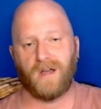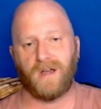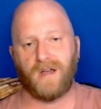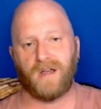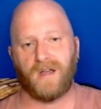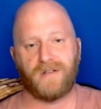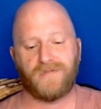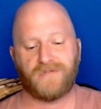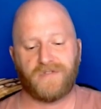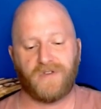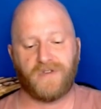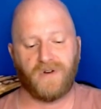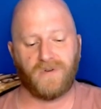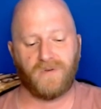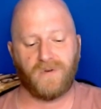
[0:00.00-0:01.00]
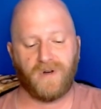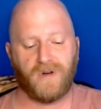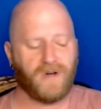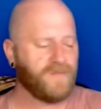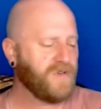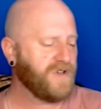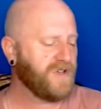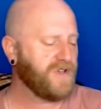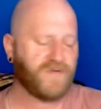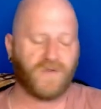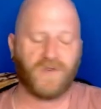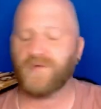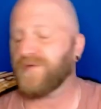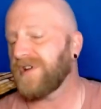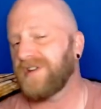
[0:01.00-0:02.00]
And so for a
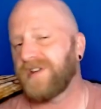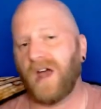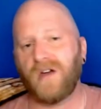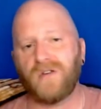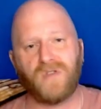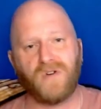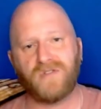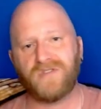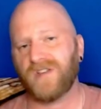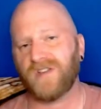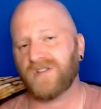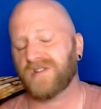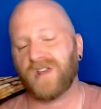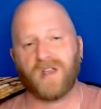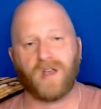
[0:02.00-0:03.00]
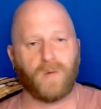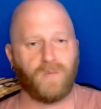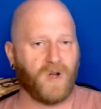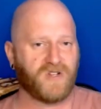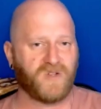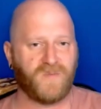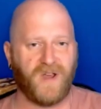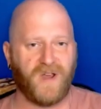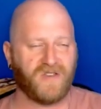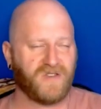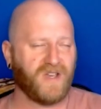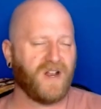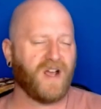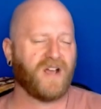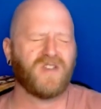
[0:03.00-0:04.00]
free download, it doesn't take up much space. It
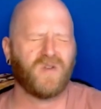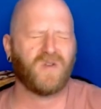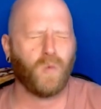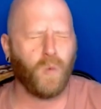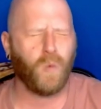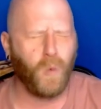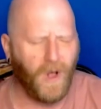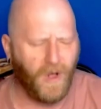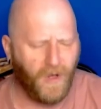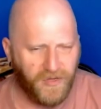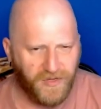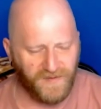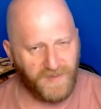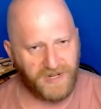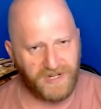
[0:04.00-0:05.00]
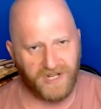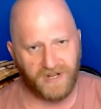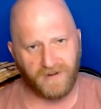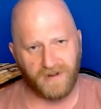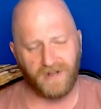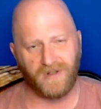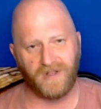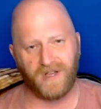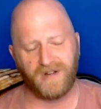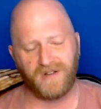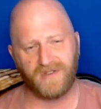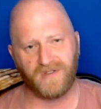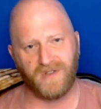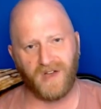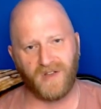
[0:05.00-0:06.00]
has a wealth of material and it's
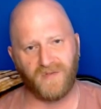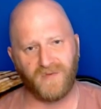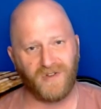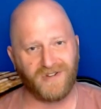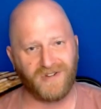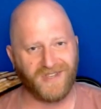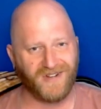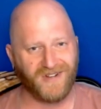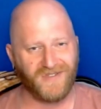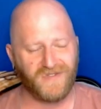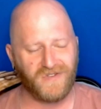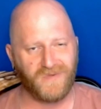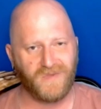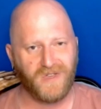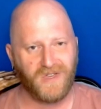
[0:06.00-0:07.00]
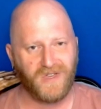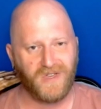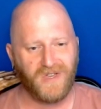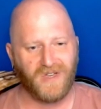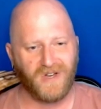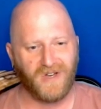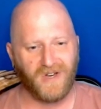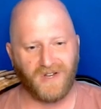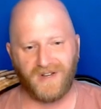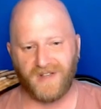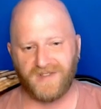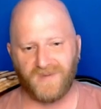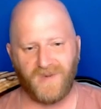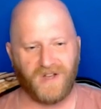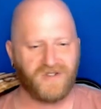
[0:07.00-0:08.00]
a lot of fun to get into. Not
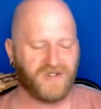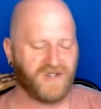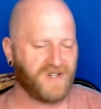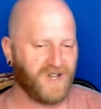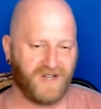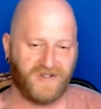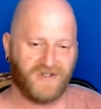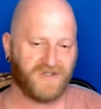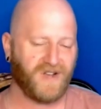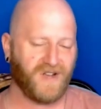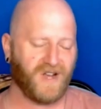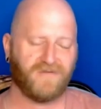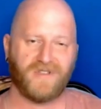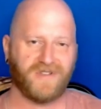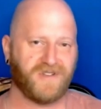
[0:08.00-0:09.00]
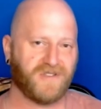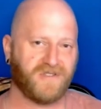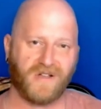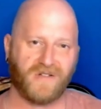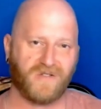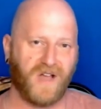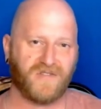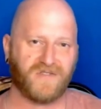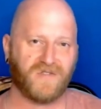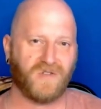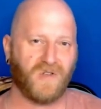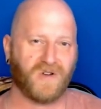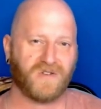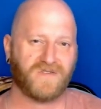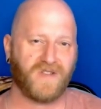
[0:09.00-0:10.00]
to mention, I really dig that classical
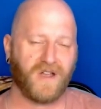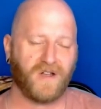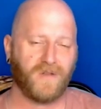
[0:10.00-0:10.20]
art style.